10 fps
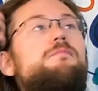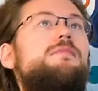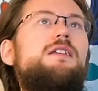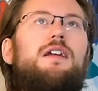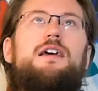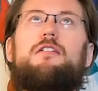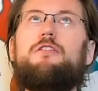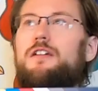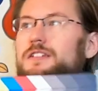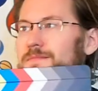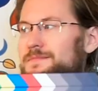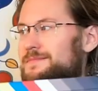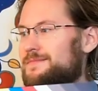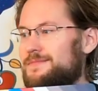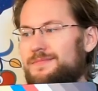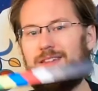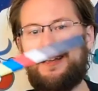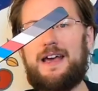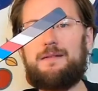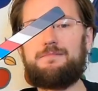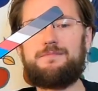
Need a haircut. Yeah.